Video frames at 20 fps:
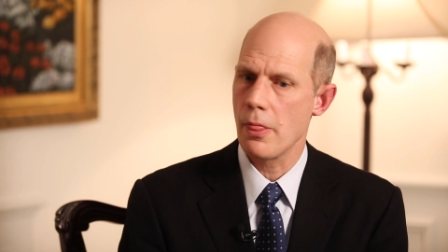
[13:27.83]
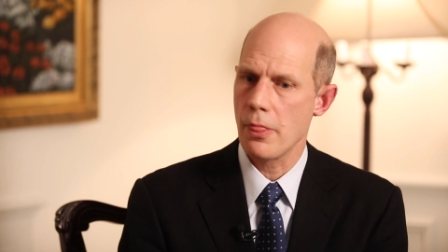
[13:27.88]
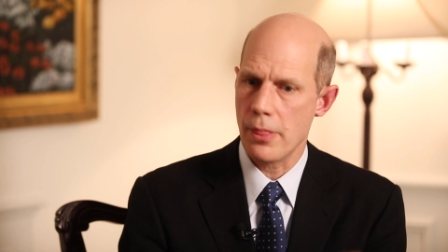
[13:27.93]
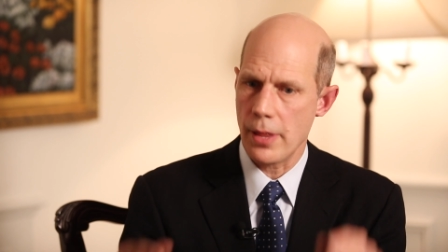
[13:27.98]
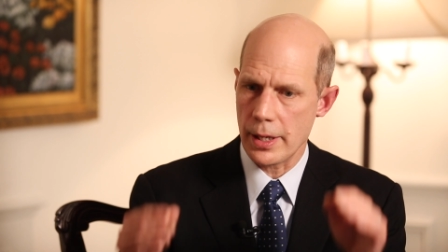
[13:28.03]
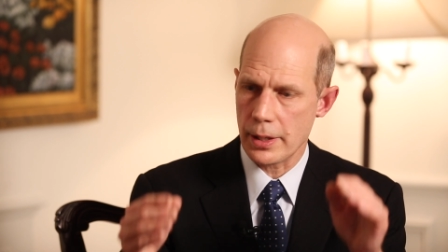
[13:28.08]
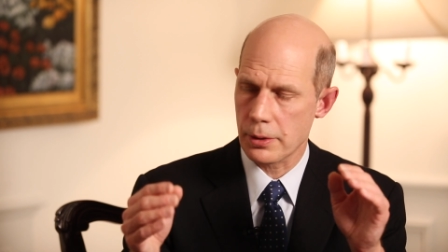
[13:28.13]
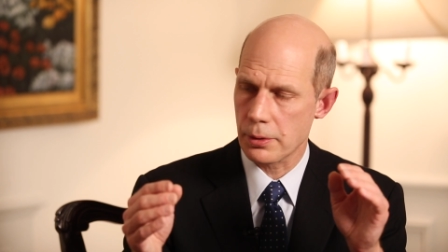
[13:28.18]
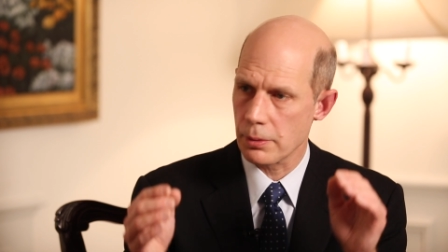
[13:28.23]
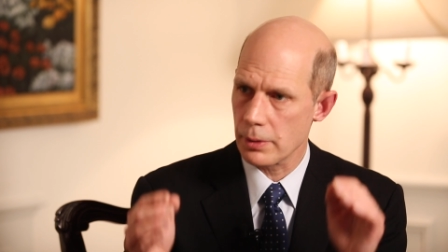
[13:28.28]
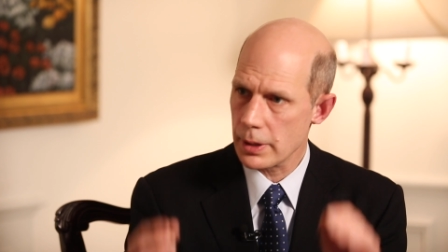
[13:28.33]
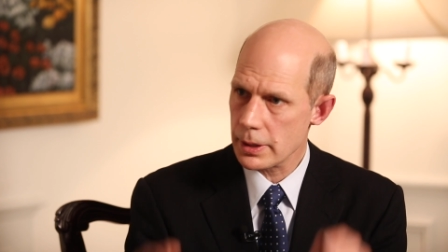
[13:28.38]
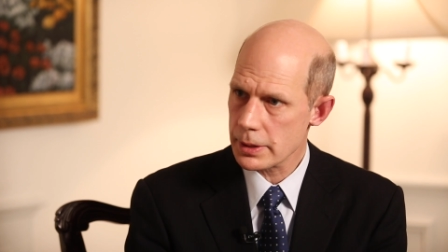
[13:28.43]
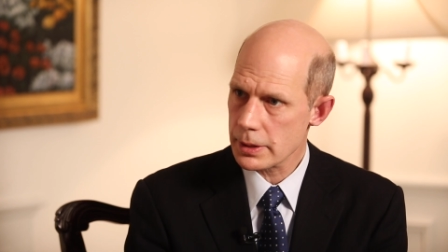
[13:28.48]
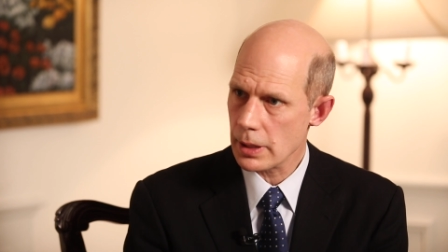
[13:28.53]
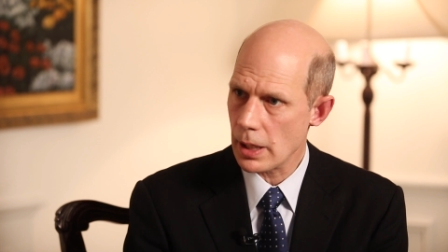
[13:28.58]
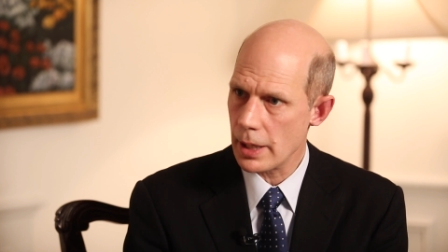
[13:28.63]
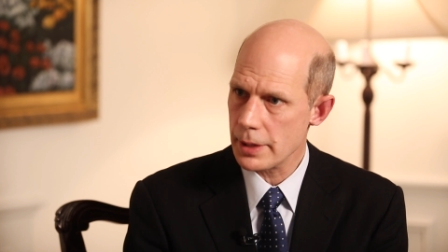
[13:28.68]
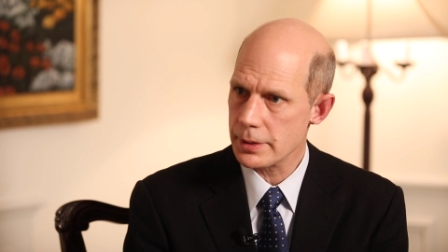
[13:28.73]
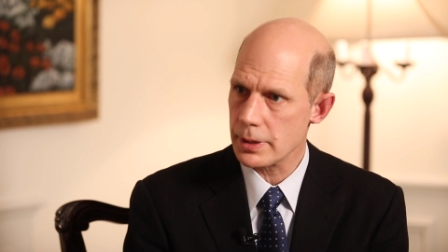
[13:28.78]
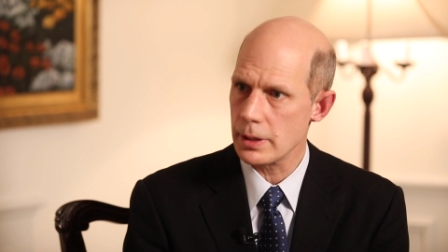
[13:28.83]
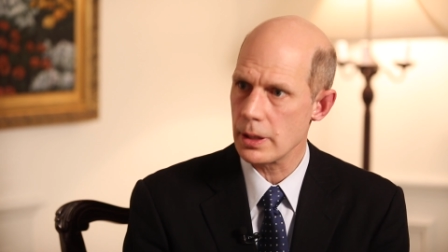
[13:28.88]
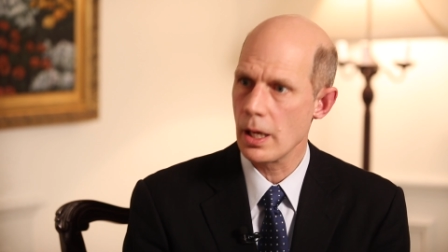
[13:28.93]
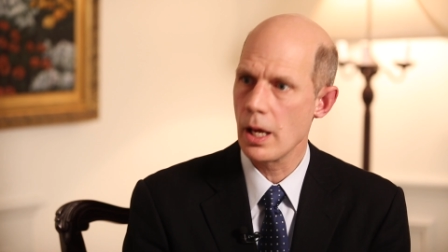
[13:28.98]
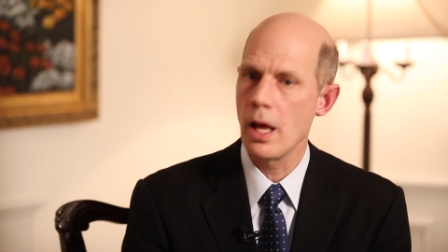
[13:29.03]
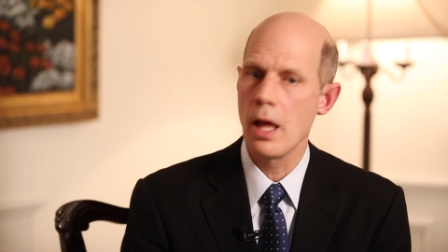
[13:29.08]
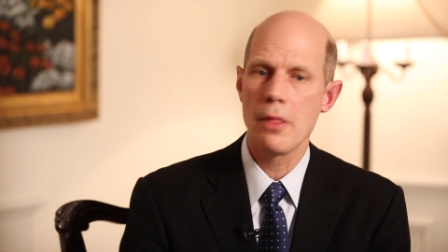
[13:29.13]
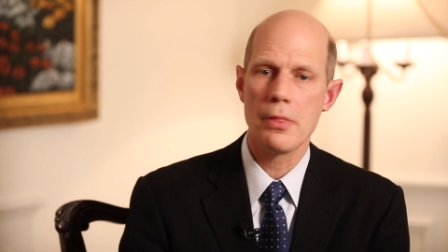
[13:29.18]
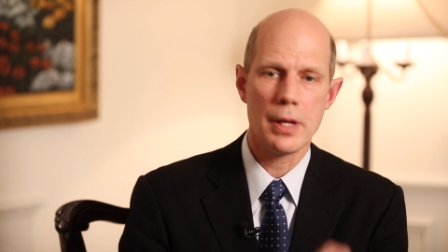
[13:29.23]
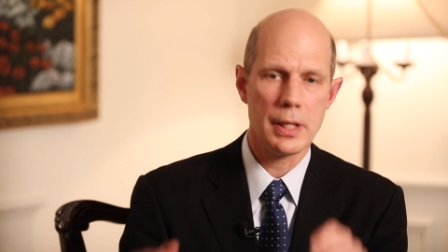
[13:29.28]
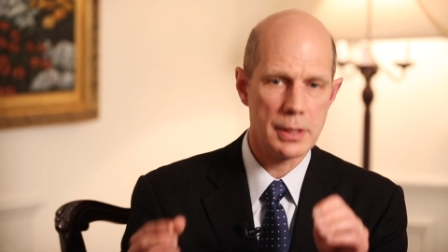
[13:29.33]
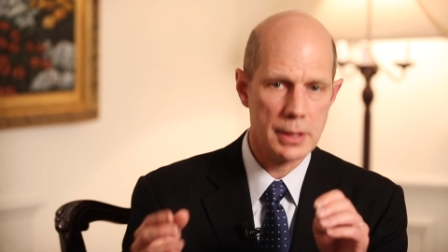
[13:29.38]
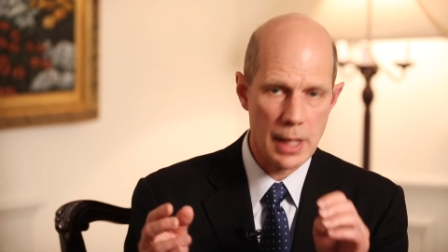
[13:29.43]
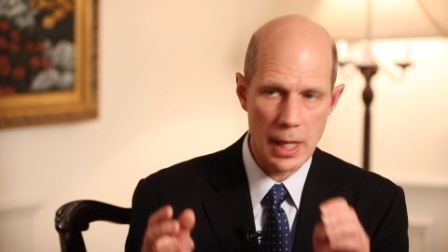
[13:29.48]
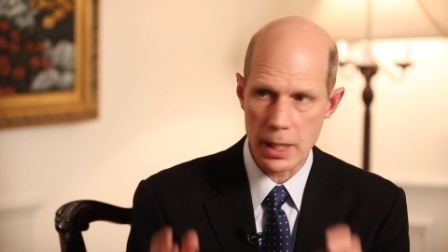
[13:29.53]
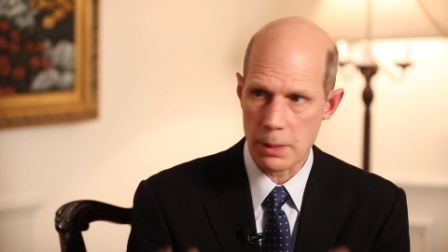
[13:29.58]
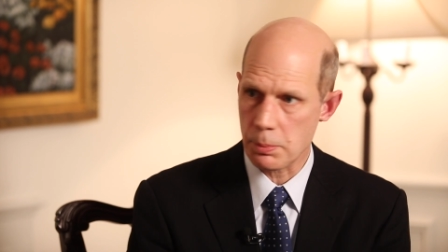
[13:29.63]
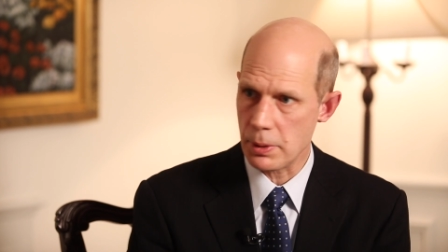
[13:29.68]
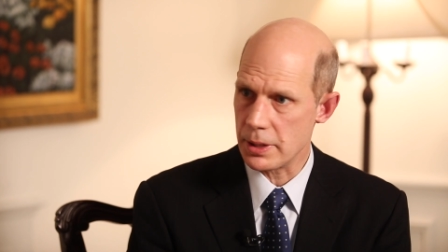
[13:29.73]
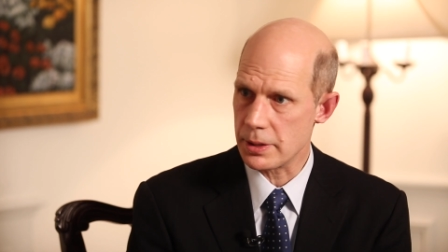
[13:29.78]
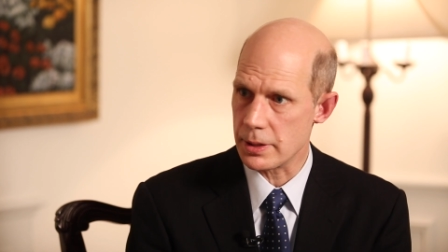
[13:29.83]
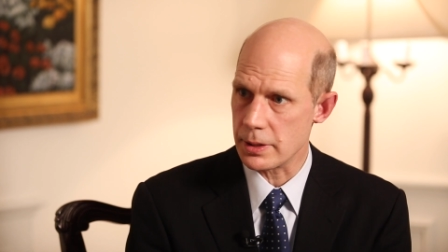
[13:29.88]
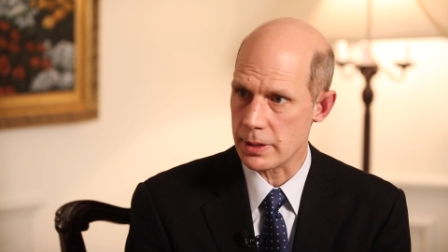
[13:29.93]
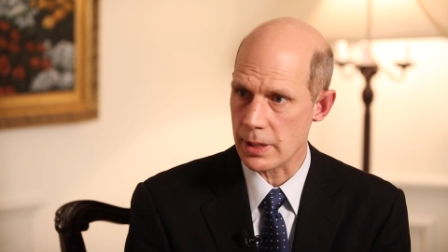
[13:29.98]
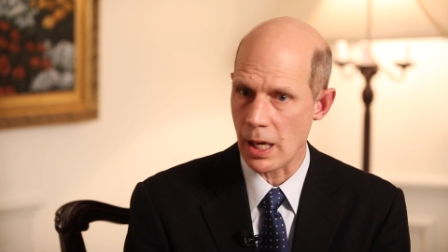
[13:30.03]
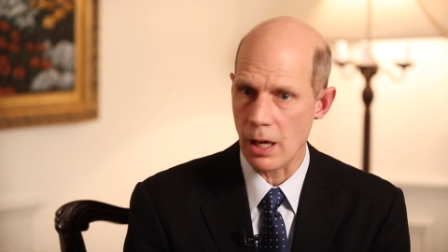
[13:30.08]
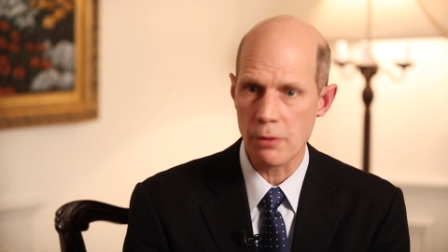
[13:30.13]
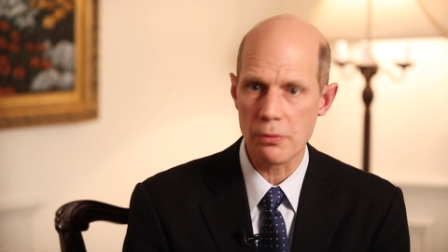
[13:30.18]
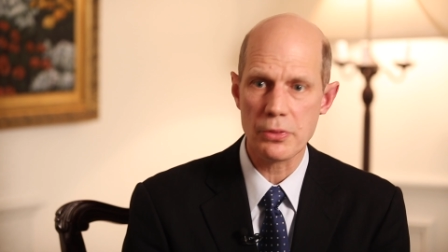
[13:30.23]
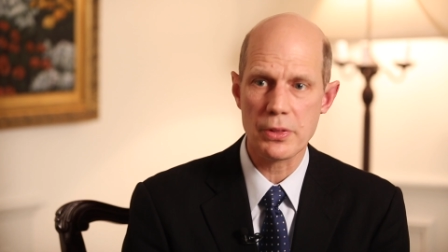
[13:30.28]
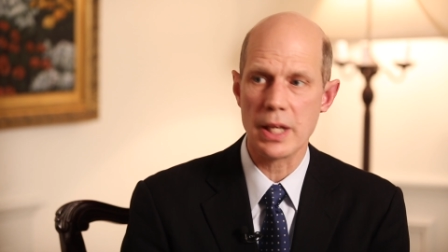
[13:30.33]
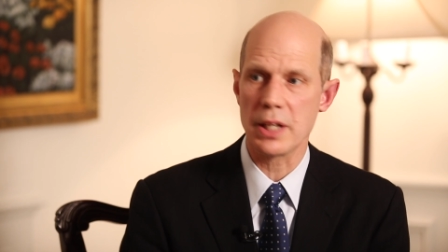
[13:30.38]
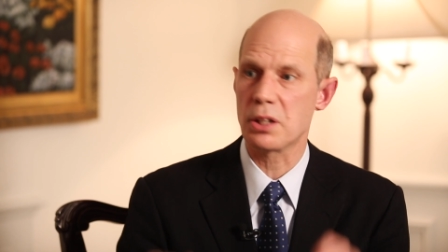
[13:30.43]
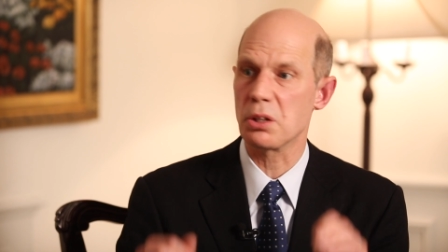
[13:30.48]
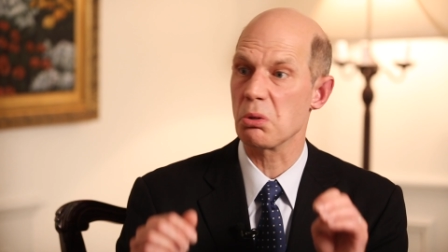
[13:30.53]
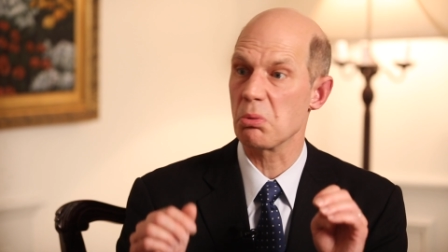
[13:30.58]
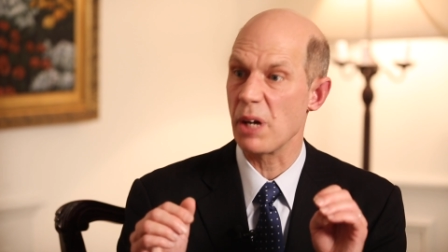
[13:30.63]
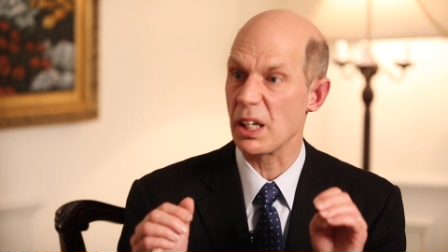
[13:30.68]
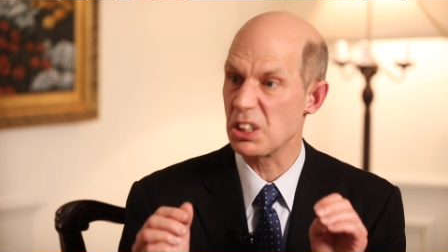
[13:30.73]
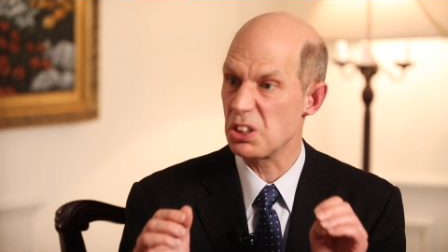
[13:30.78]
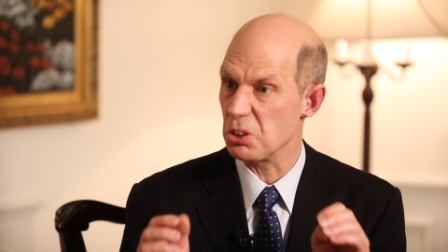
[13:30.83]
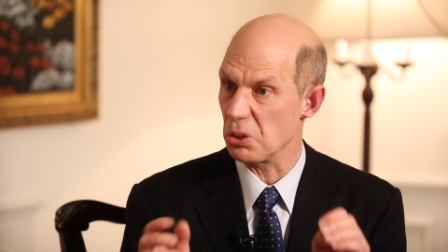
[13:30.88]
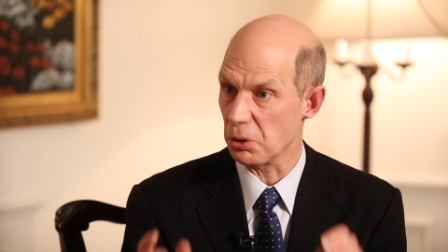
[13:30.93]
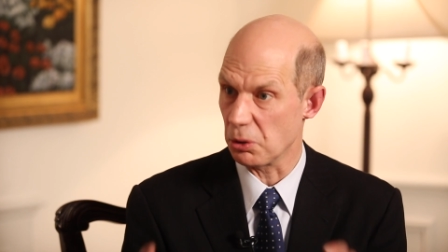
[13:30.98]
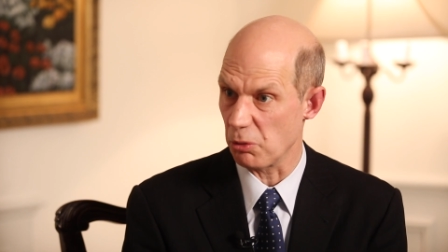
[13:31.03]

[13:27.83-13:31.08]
they criticize it, they take pieces out, they correct your